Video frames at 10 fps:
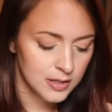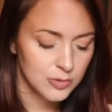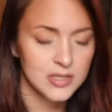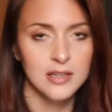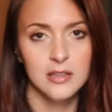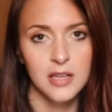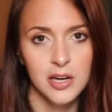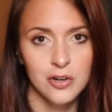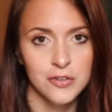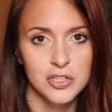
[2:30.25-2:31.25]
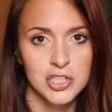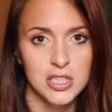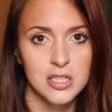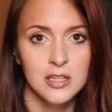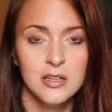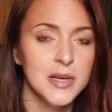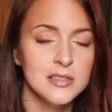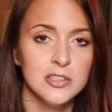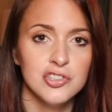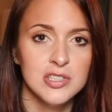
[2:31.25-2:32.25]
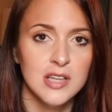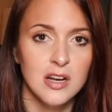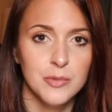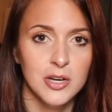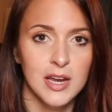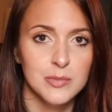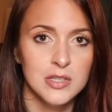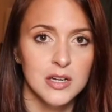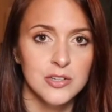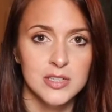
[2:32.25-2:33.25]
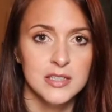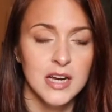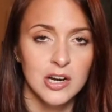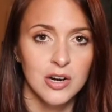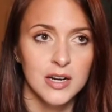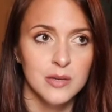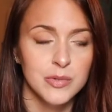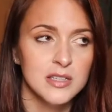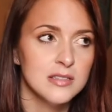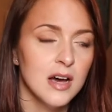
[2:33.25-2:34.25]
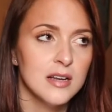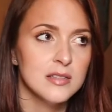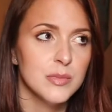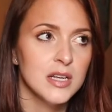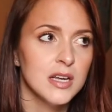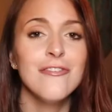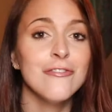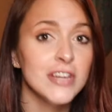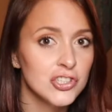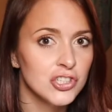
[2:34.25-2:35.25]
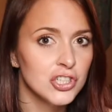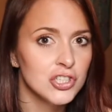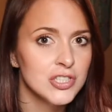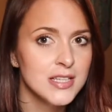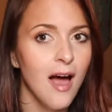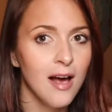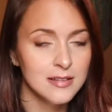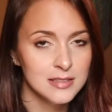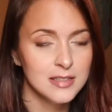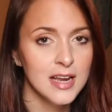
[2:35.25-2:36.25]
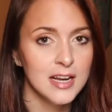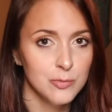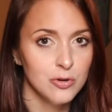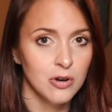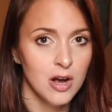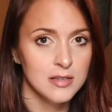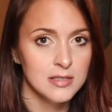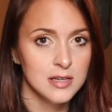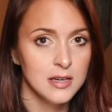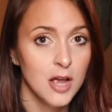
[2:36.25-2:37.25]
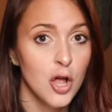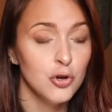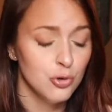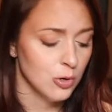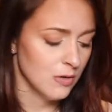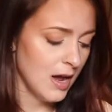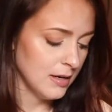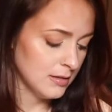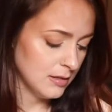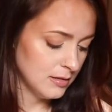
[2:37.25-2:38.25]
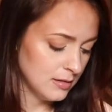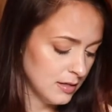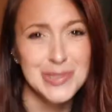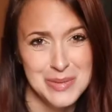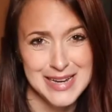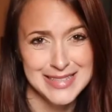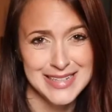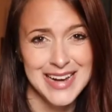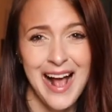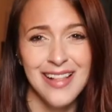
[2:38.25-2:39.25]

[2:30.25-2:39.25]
It was like a lighter version, basically just set up your campsite and you get to decorate it, but it's not as many features as an Animal Crossing New Horizons. It's amazing.